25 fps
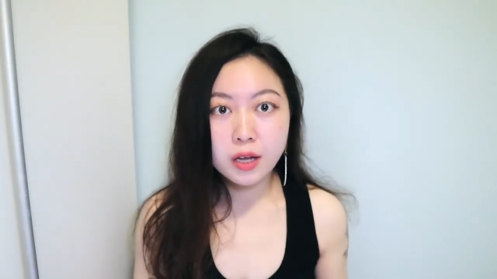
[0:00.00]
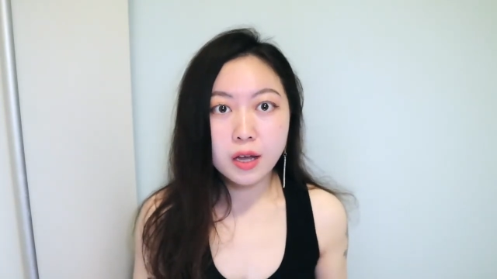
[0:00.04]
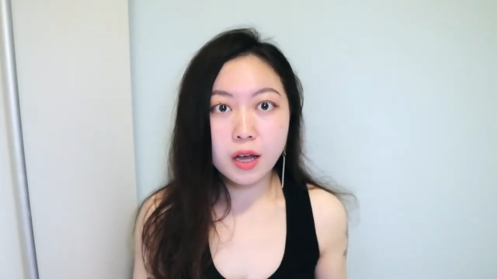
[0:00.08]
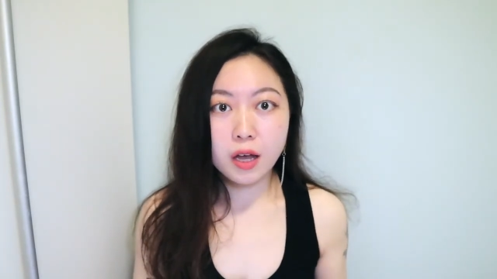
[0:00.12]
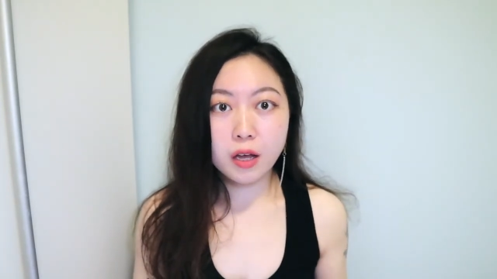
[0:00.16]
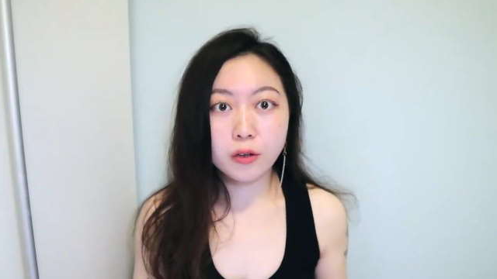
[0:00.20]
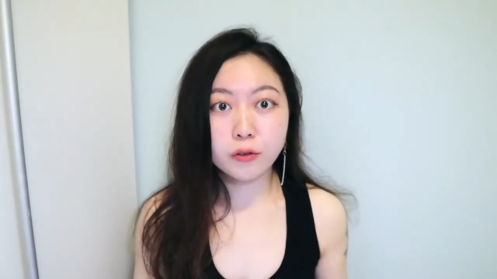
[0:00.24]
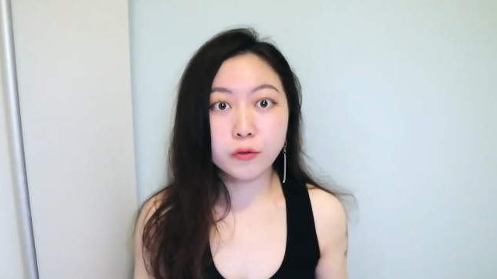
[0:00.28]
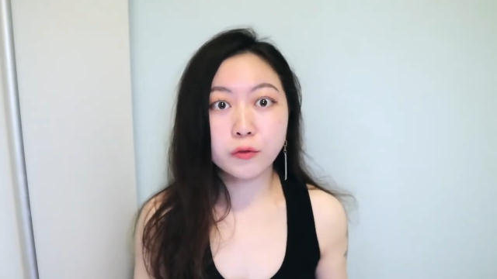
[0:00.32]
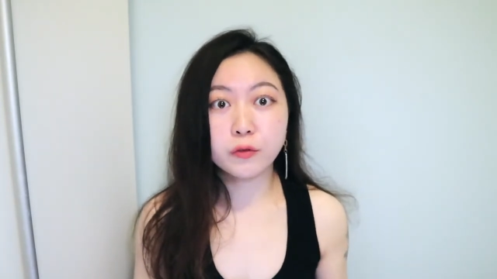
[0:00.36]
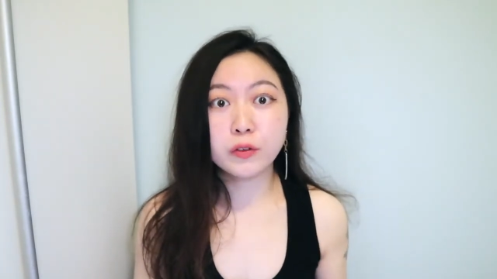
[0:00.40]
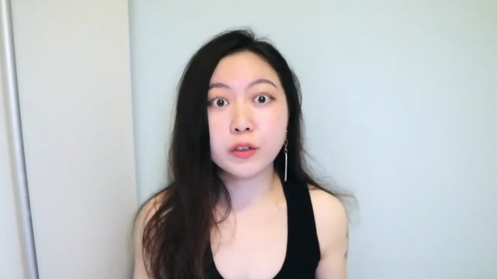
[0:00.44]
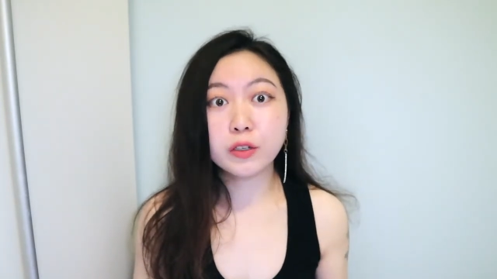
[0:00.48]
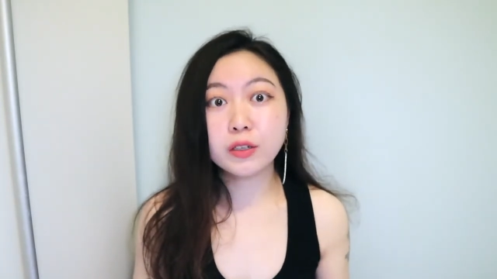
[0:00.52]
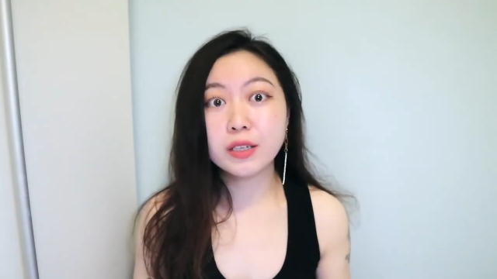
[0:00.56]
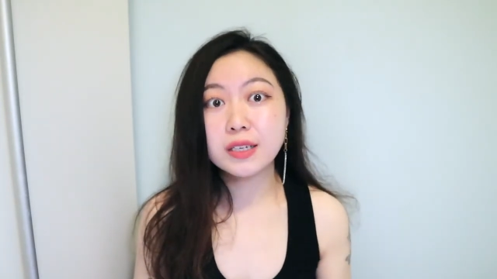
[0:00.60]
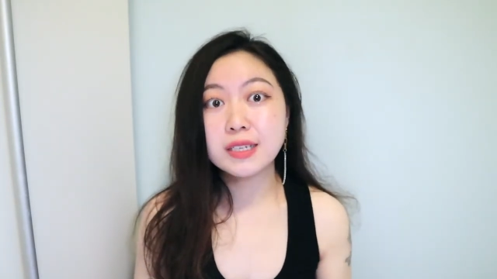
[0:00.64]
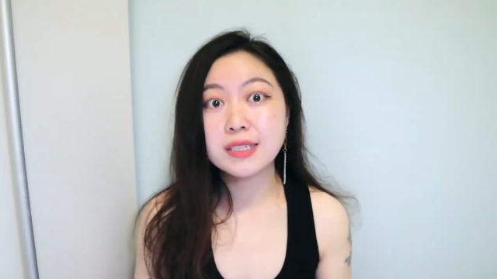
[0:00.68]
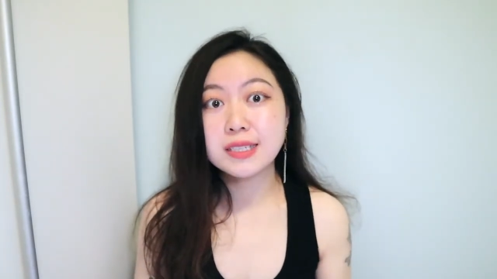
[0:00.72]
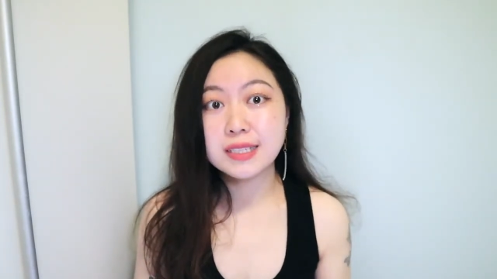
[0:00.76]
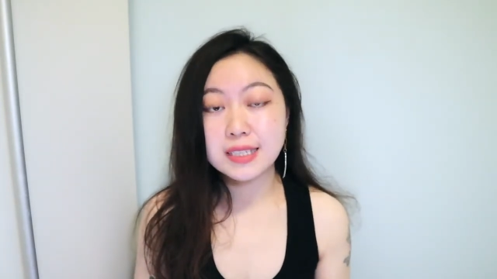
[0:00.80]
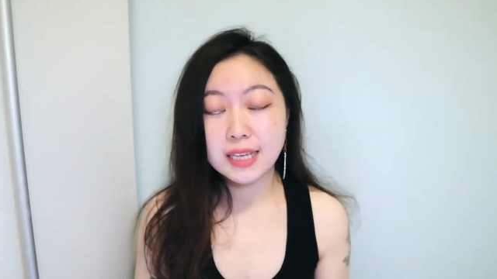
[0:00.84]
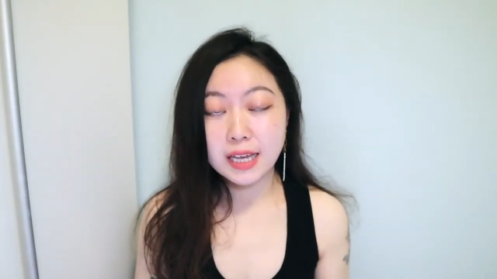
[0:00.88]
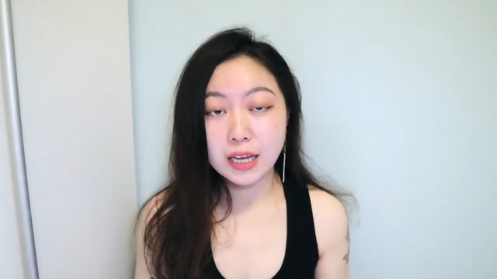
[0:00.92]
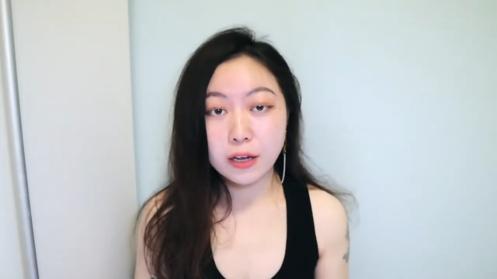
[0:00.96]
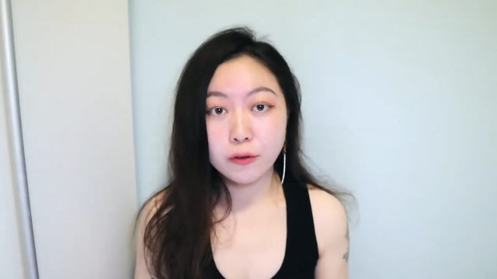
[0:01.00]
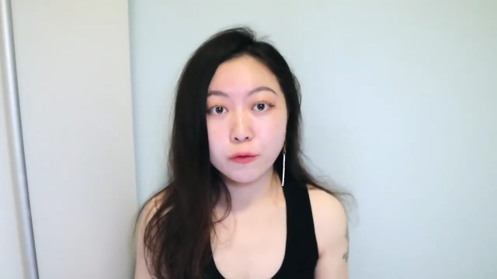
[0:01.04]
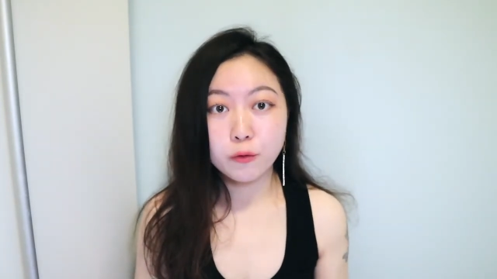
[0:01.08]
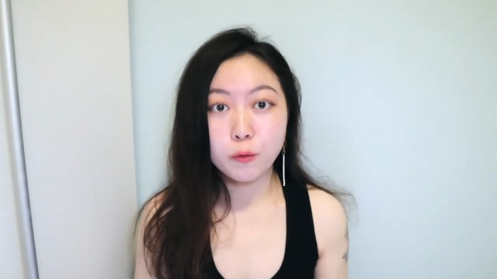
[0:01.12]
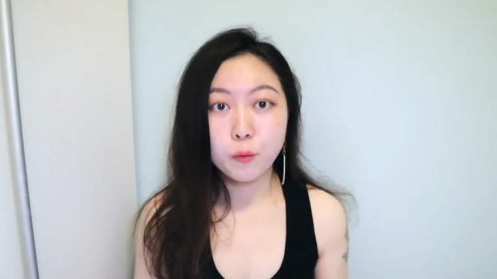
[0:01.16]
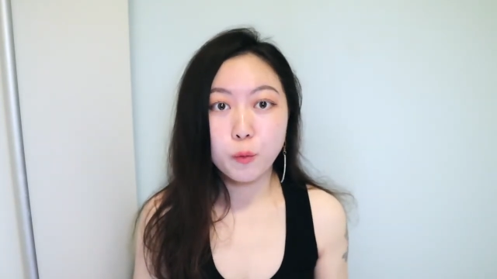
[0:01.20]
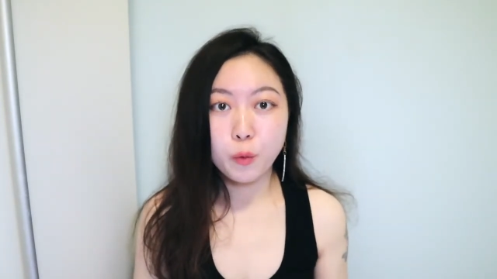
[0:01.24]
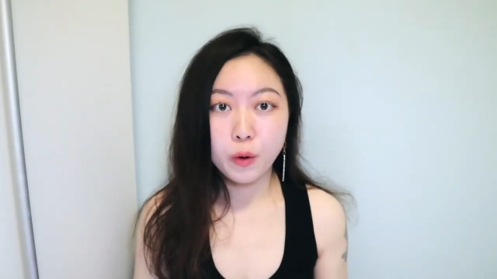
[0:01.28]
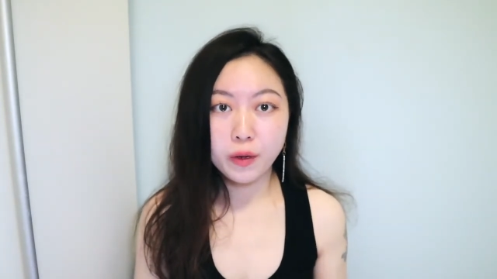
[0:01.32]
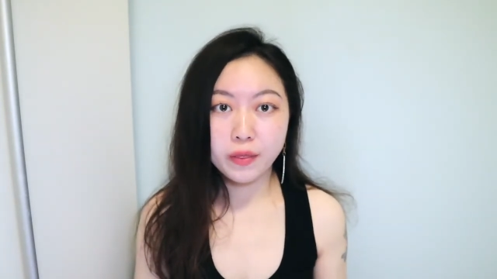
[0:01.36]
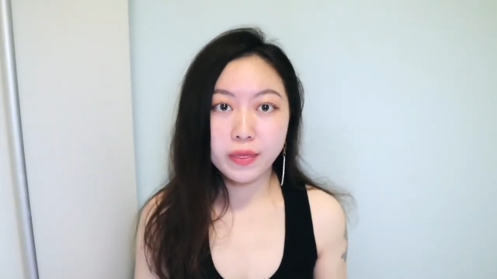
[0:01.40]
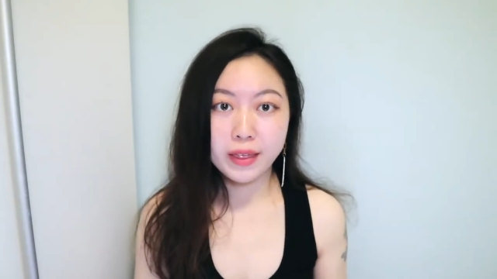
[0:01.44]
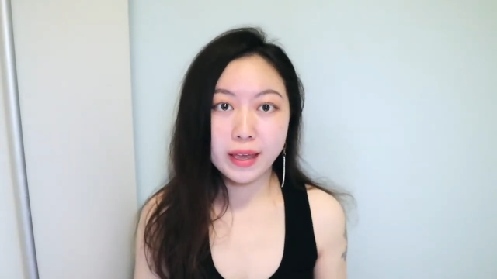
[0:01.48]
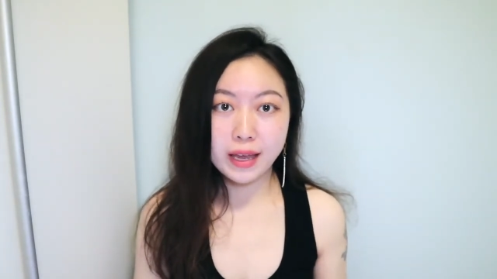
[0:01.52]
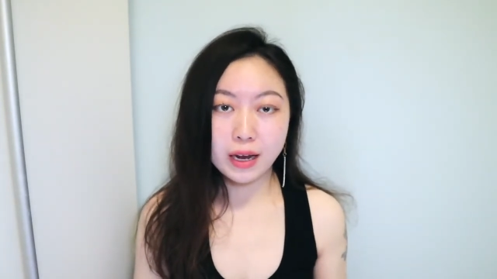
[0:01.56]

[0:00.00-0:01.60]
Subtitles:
of feeling safe within